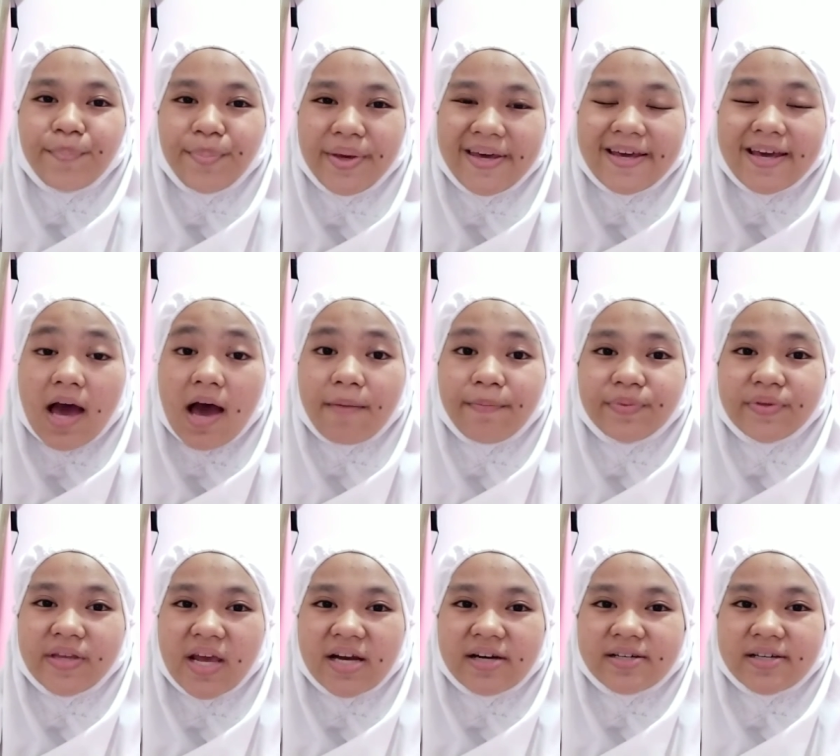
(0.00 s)
pick up
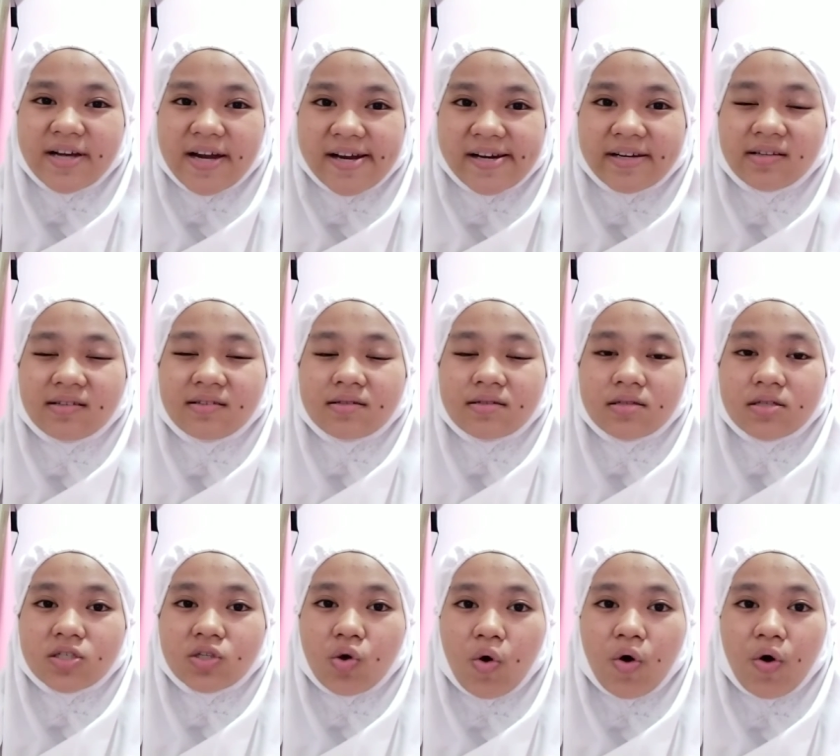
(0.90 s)
their green.
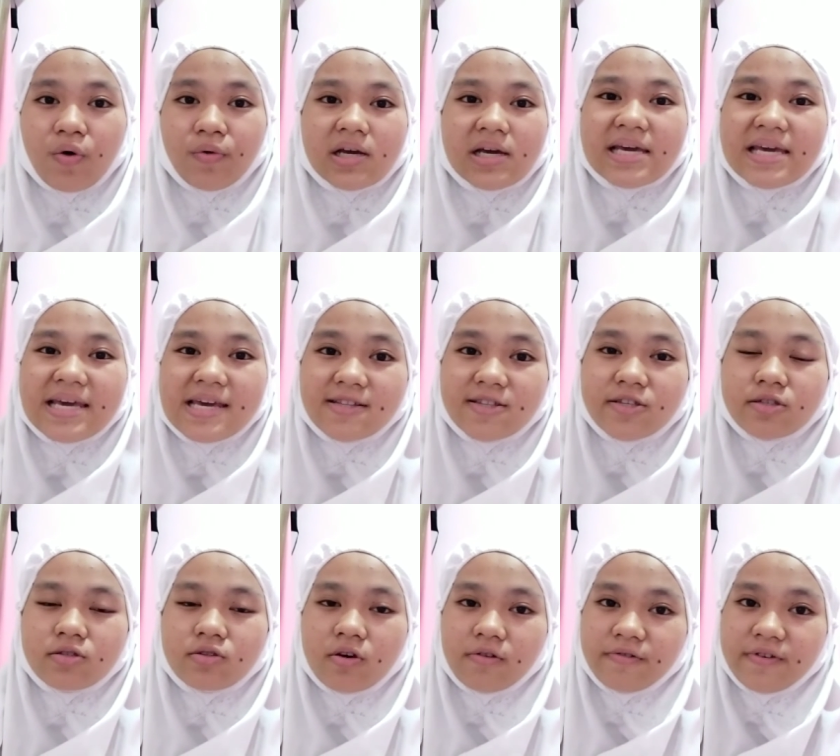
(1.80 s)
So
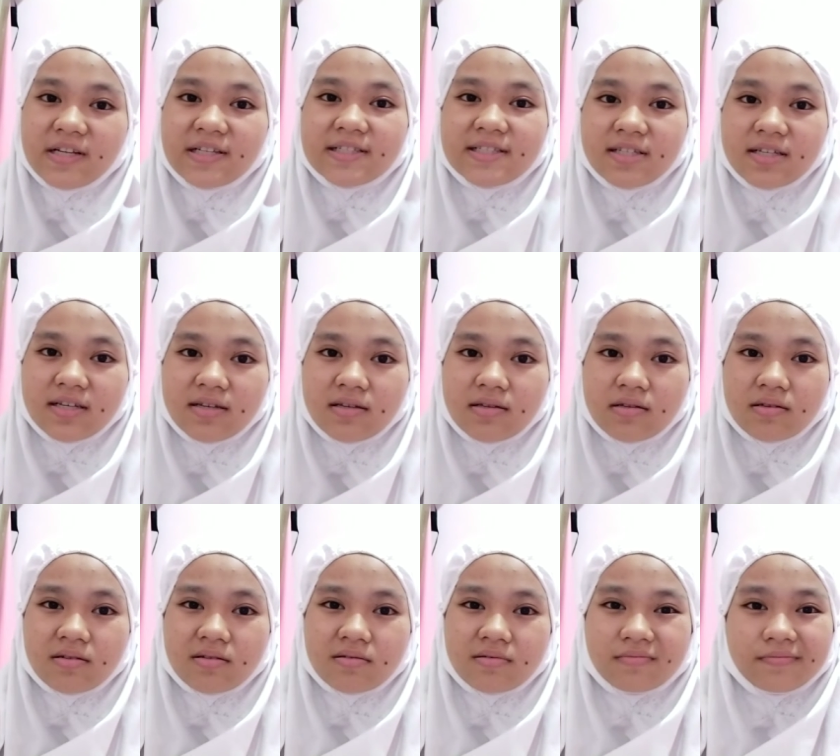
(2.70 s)
it's novelty,
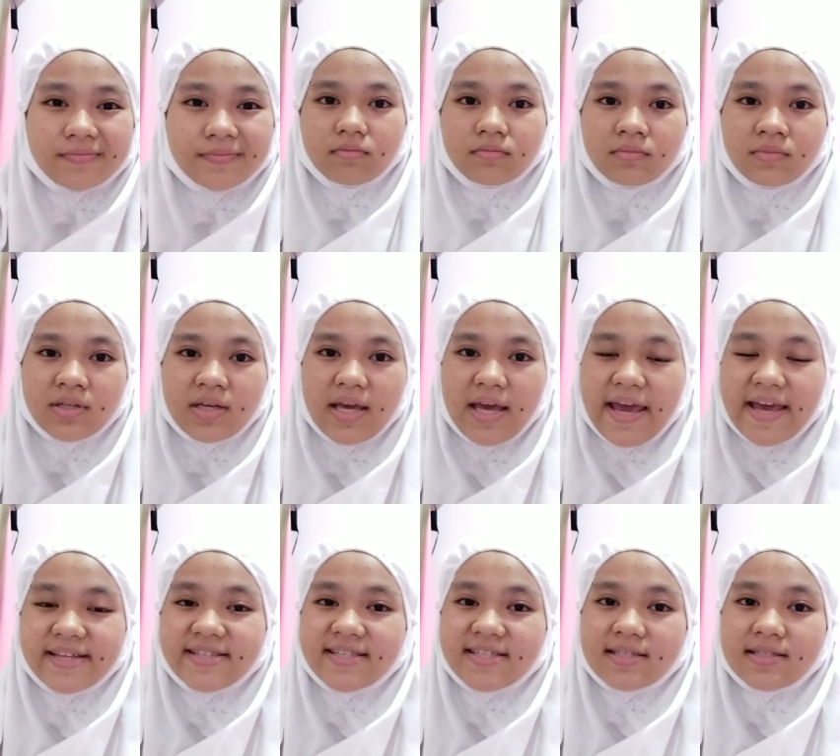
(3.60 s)

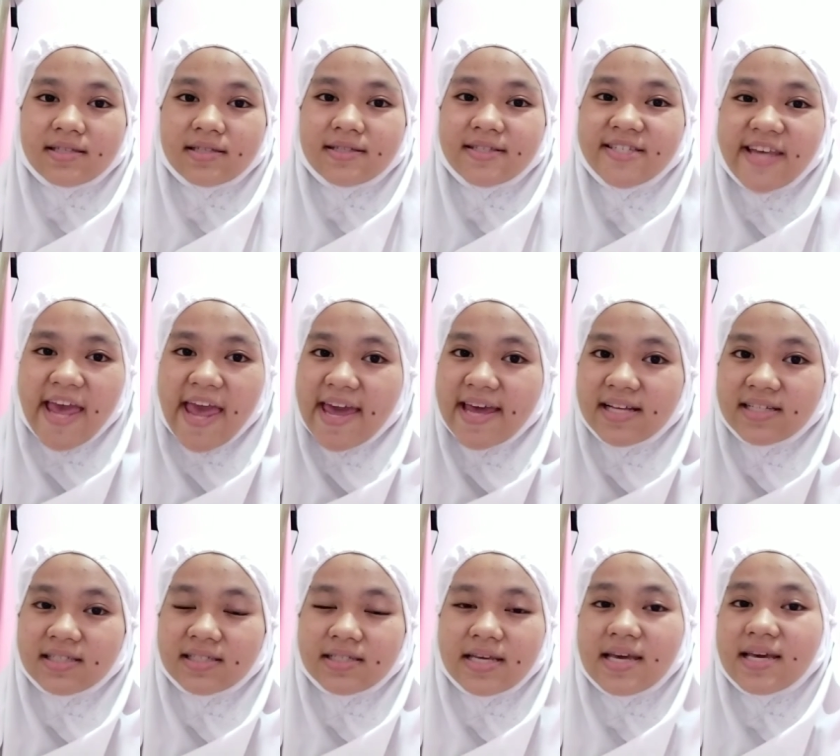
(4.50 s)
it's
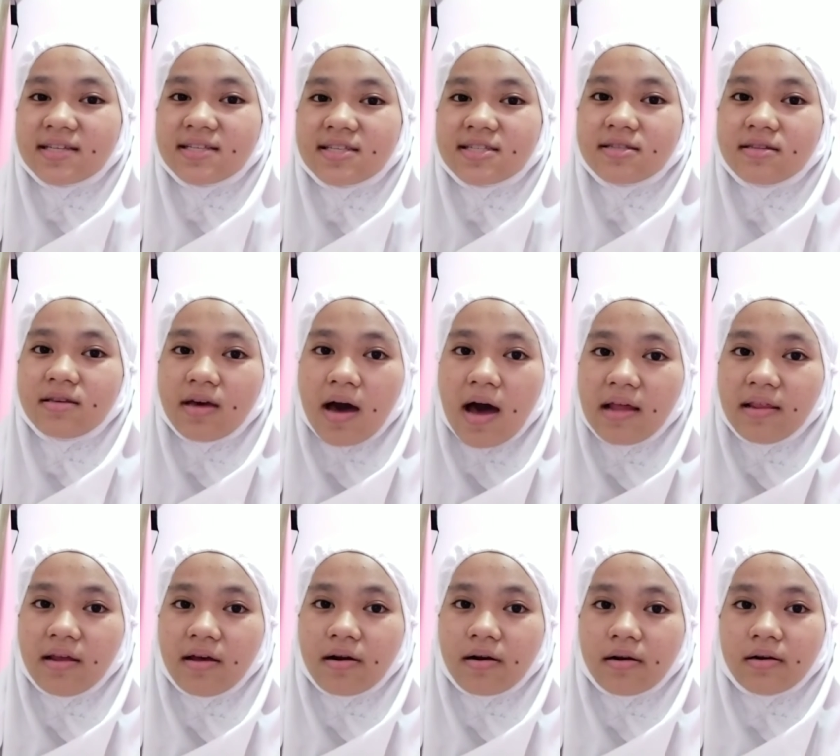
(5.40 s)
change, it's
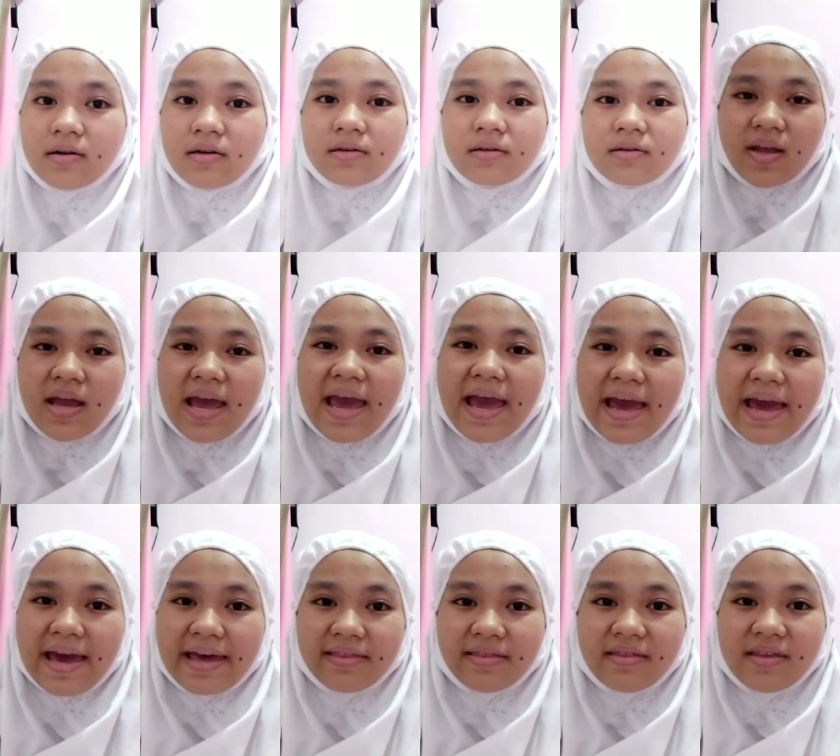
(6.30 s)
color,
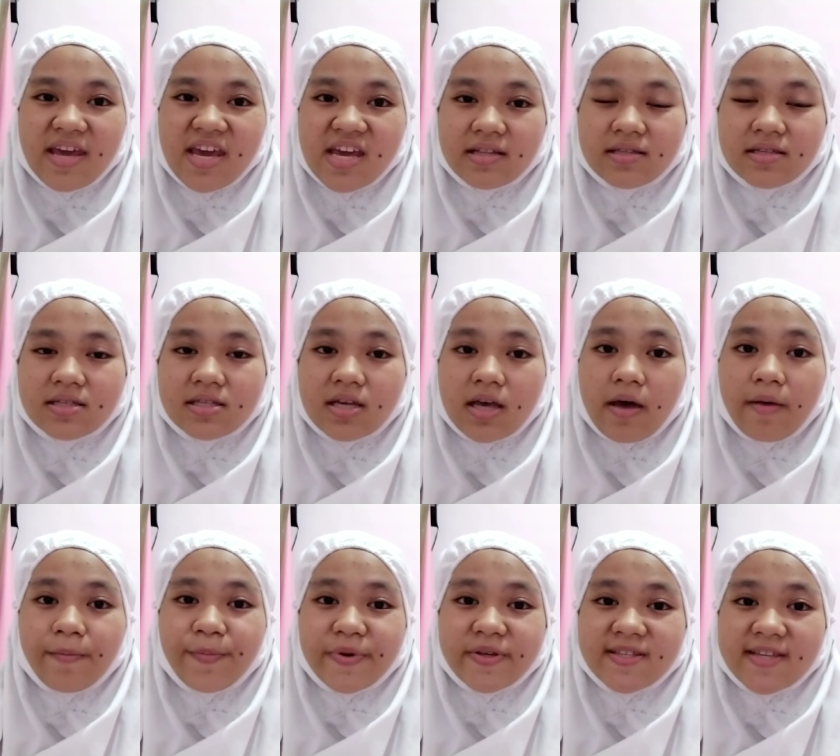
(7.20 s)
and it's
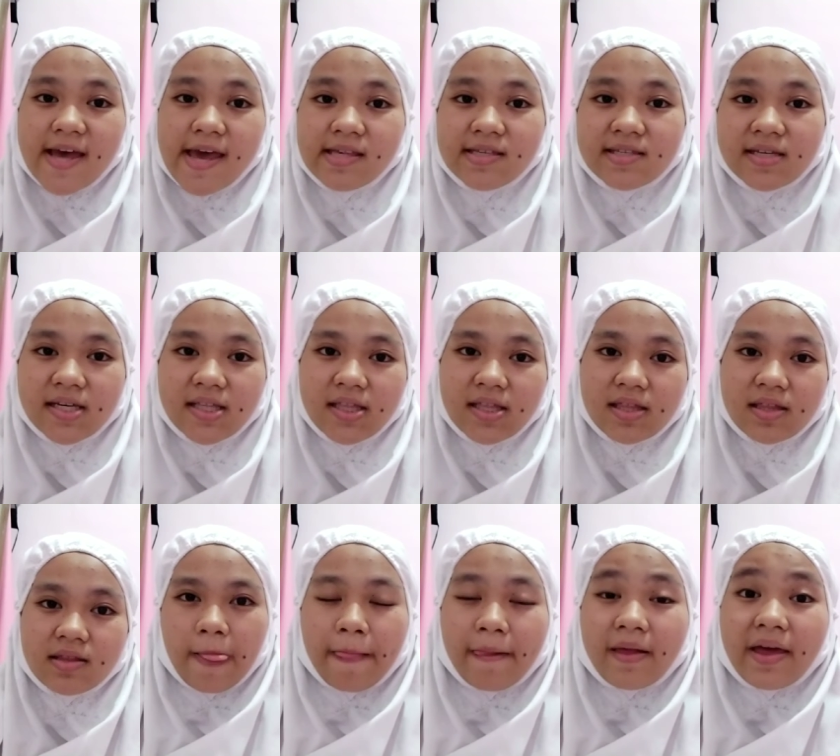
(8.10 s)
emphasized,
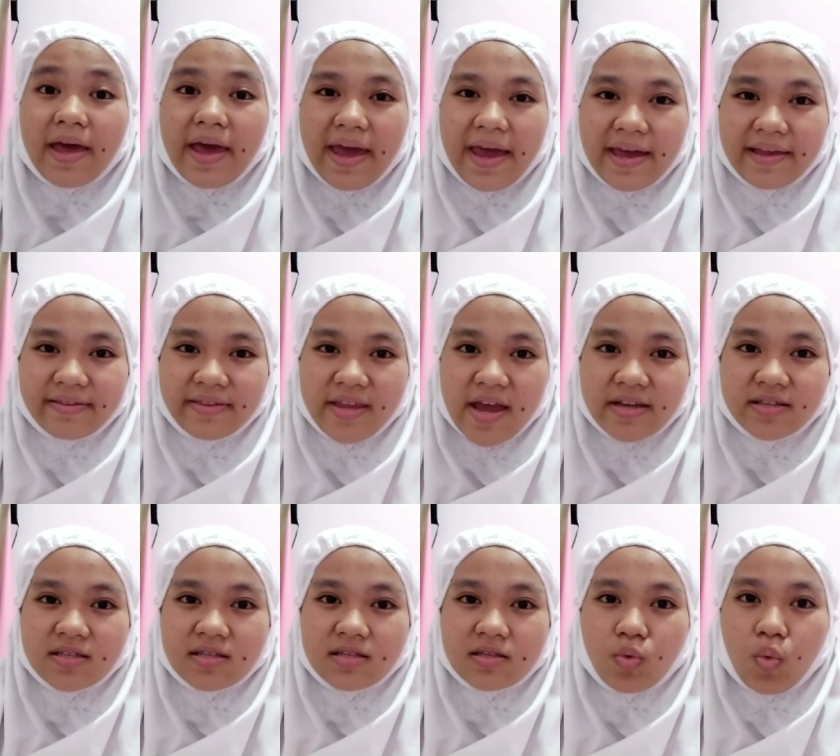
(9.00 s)
and
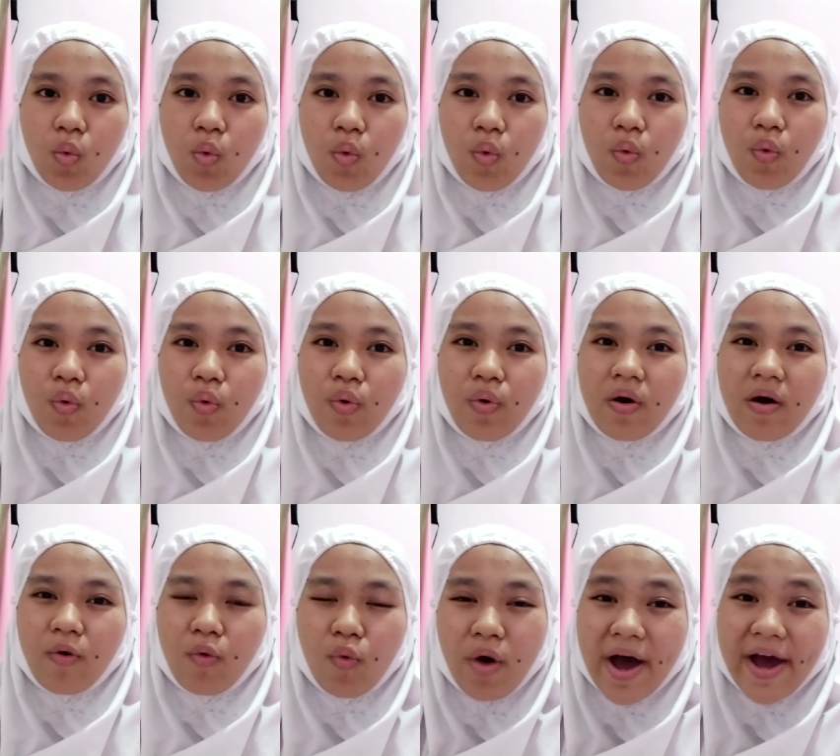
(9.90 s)
that's
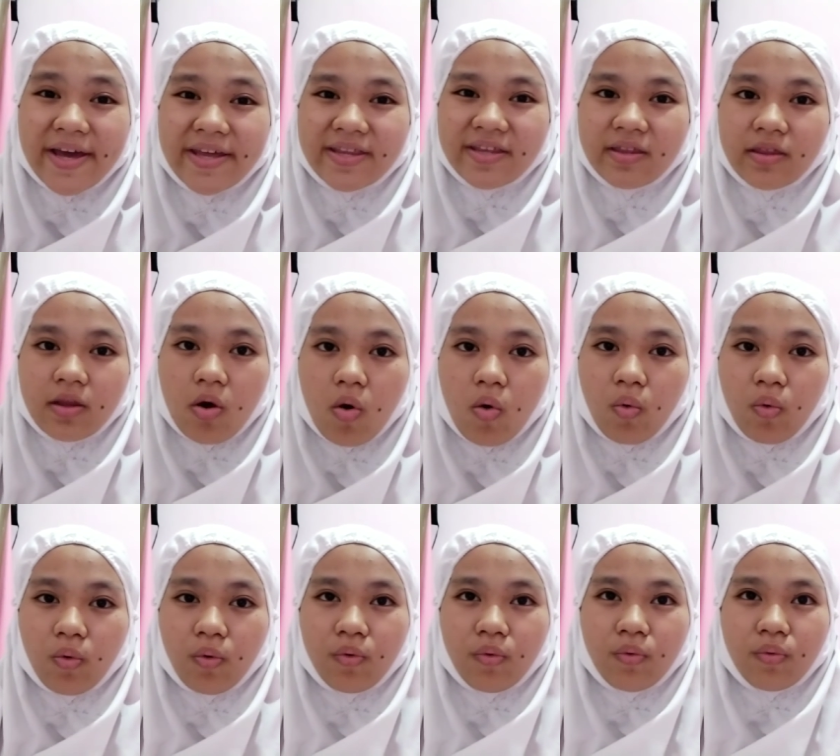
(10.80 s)
why they
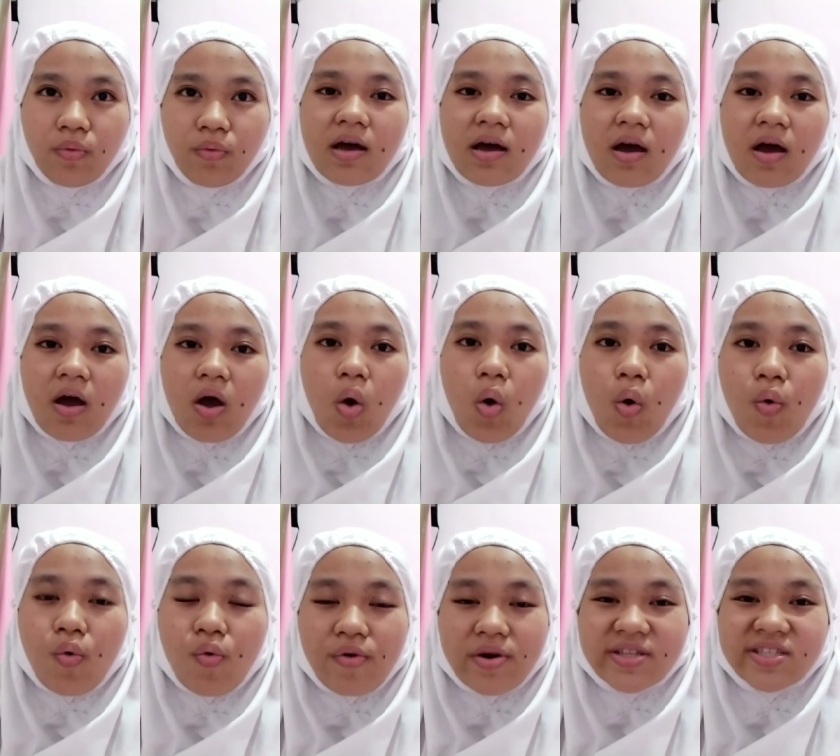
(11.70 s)
know
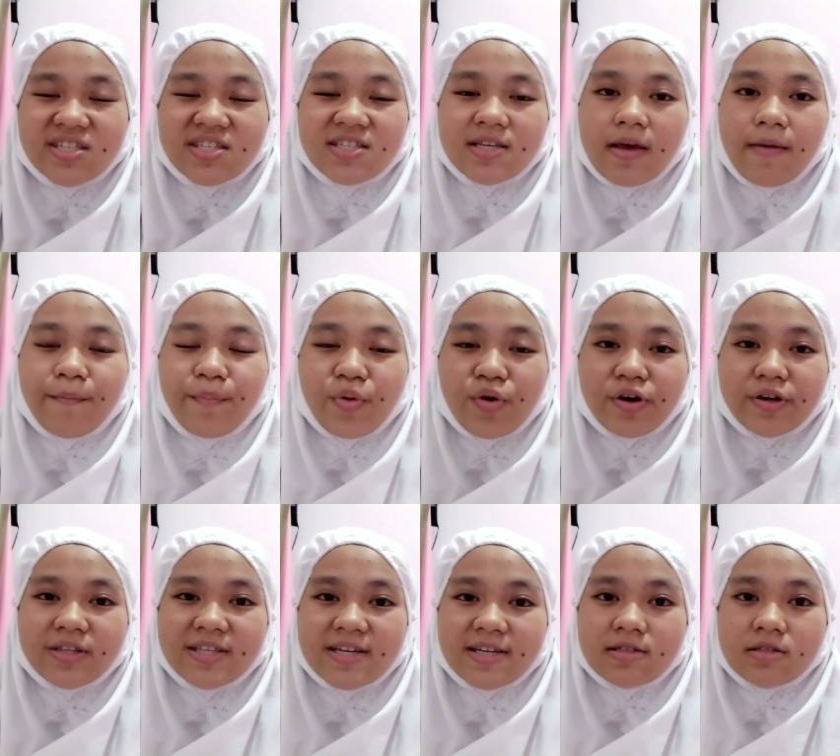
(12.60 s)
what's
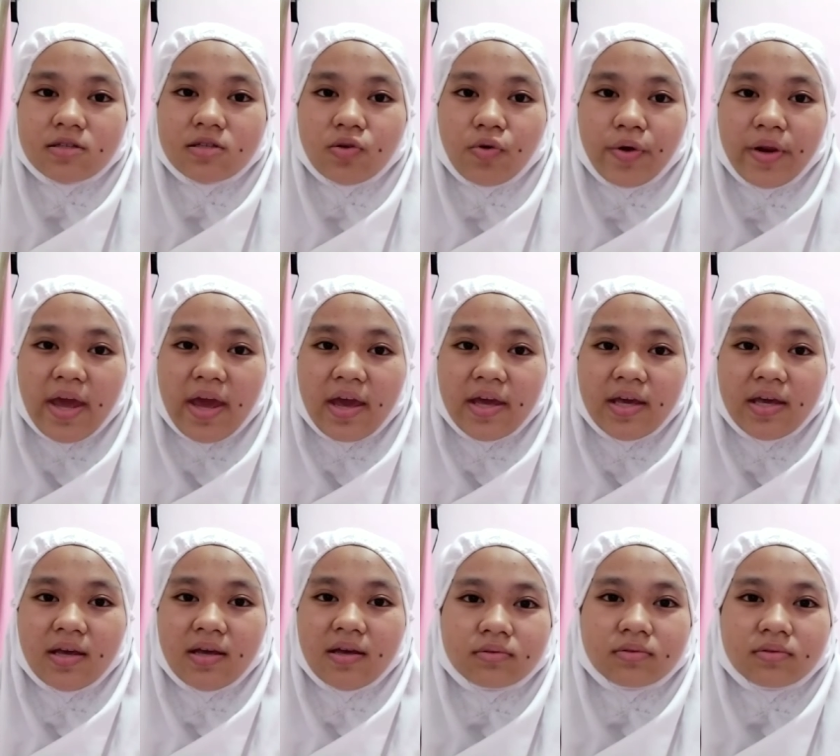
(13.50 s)
important, so
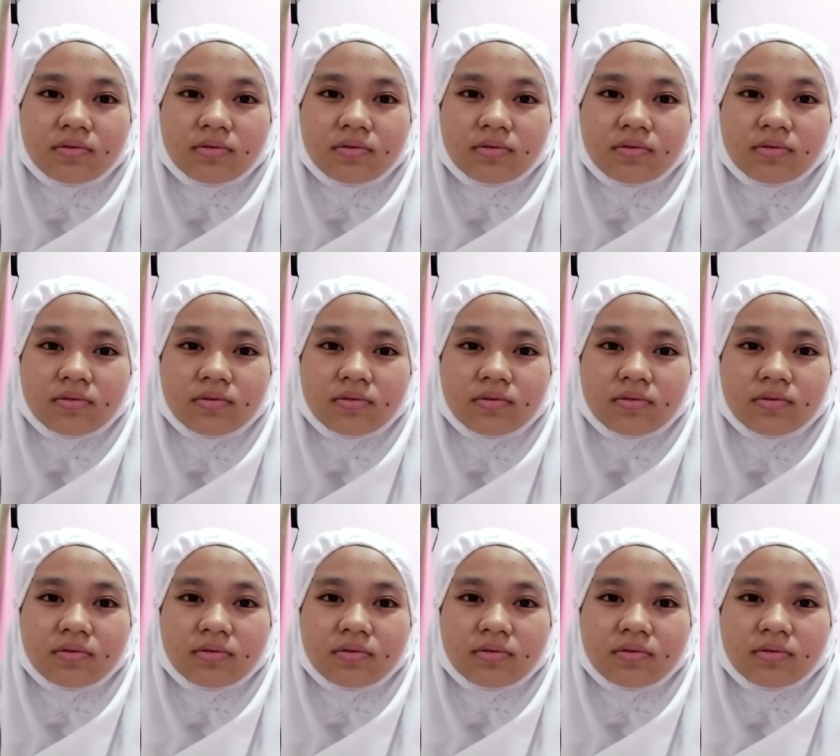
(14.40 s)
they